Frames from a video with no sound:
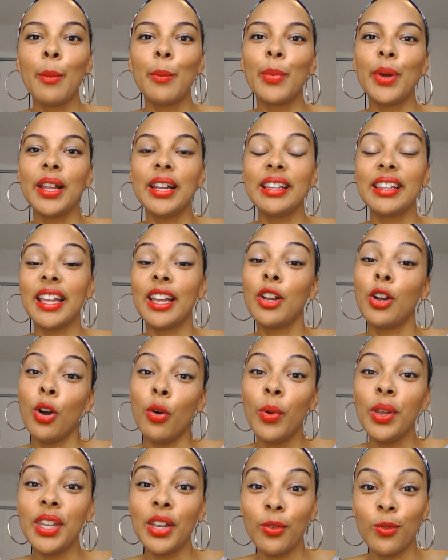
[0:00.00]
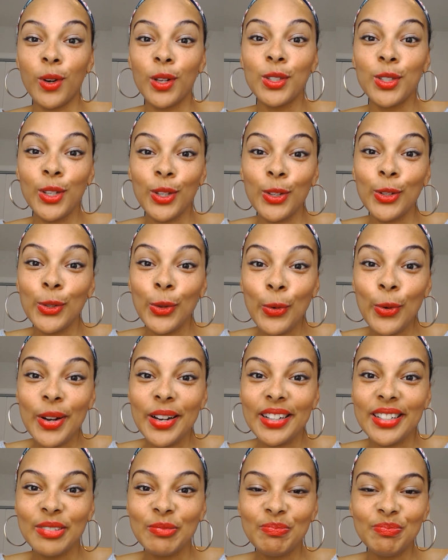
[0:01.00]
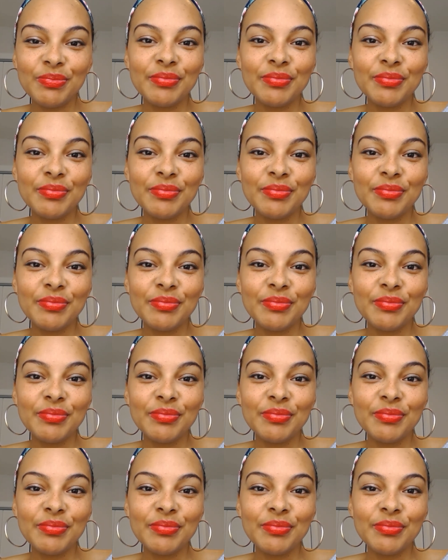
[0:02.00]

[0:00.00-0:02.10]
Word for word: But they go and they run to the Lord.